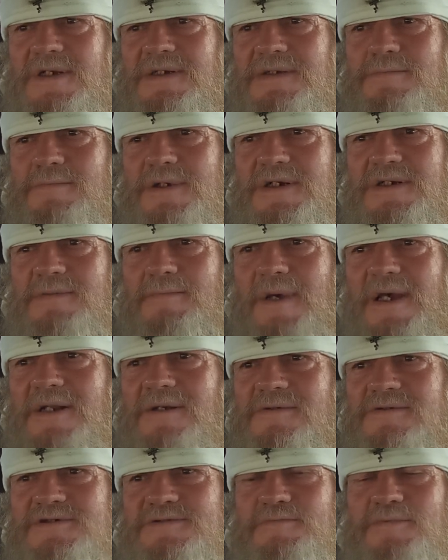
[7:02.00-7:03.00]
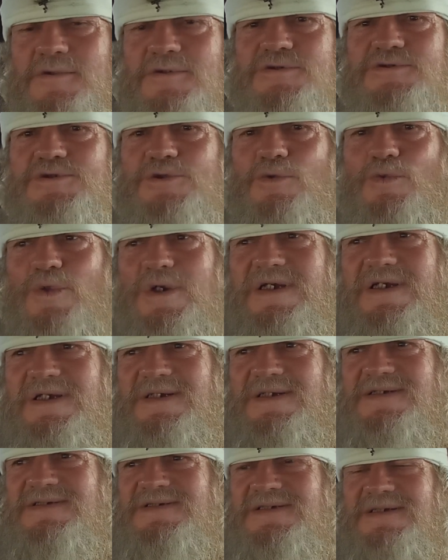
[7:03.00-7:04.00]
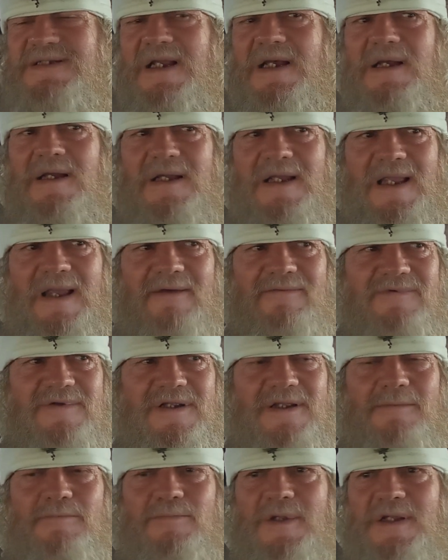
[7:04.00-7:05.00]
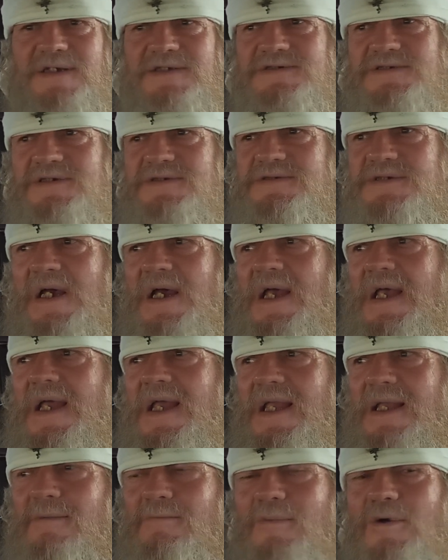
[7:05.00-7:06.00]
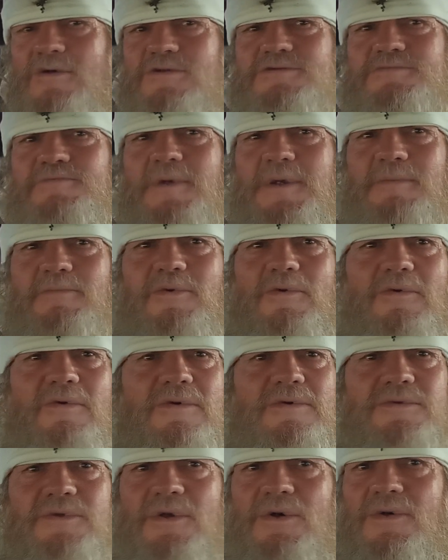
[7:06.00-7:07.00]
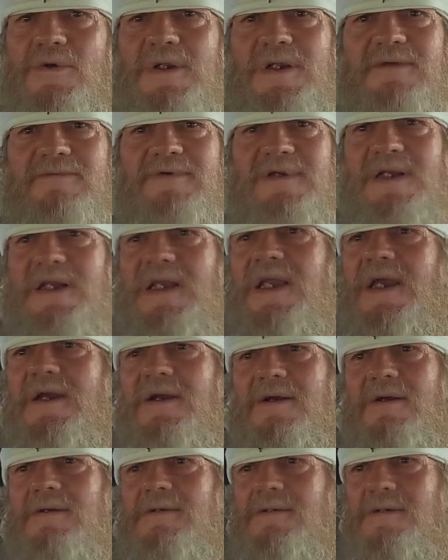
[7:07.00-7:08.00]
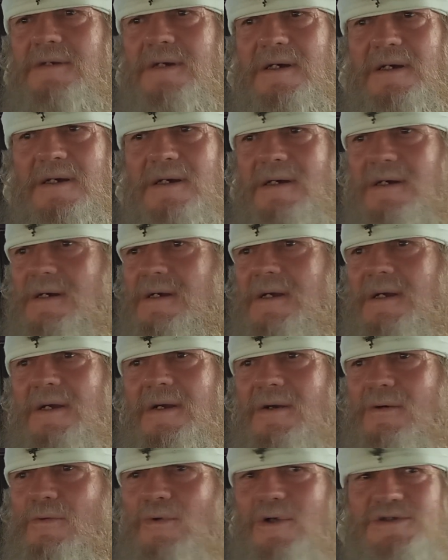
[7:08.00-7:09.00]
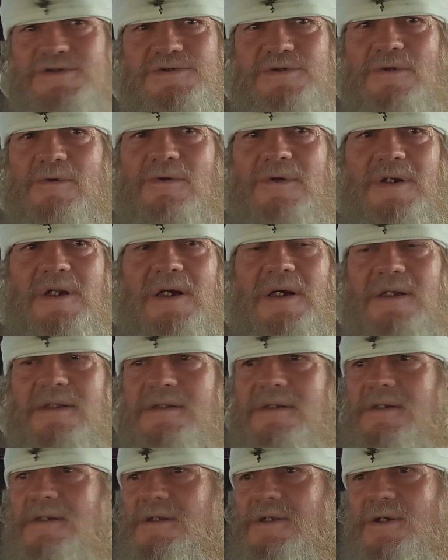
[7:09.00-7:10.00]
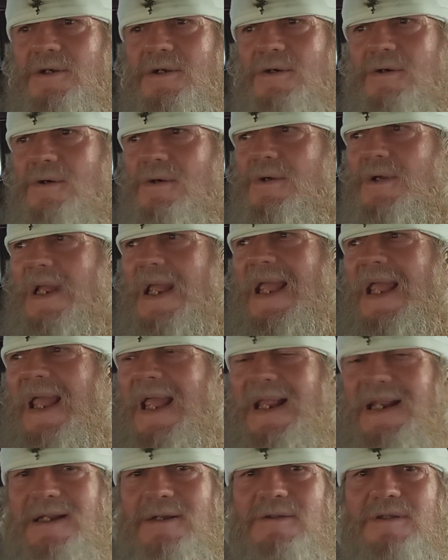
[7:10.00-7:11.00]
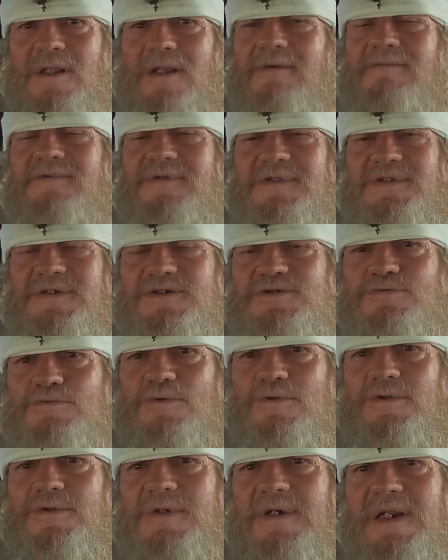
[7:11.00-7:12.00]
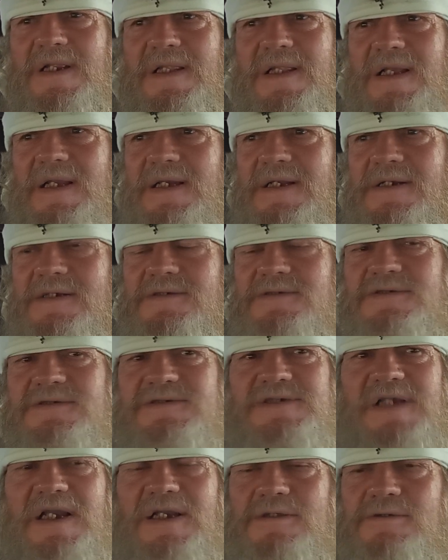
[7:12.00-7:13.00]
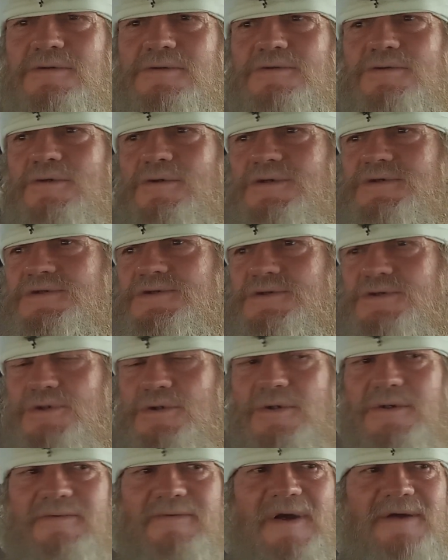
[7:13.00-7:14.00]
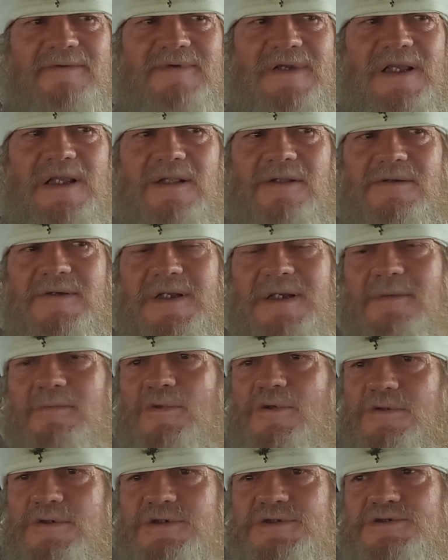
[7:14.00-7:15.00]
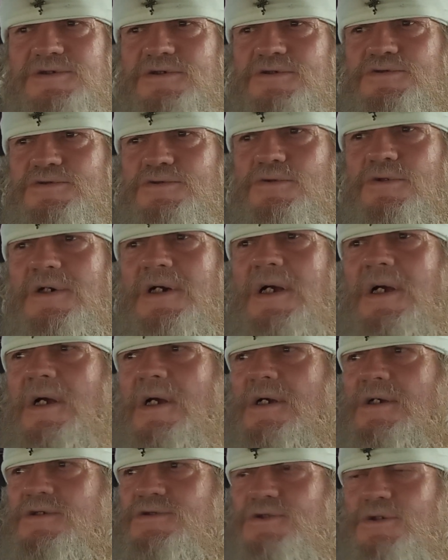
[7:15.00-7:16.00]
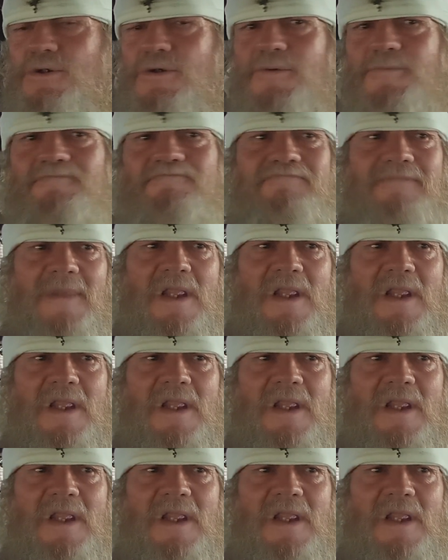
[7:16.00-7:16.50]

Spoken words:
blood, but a battle of spiritual wickedness in heavenly places. And most people don't even care what's going on. You know, ain't love of this world or anything in it is hatred towards Yudavava Elohim, who is Yeshua. So,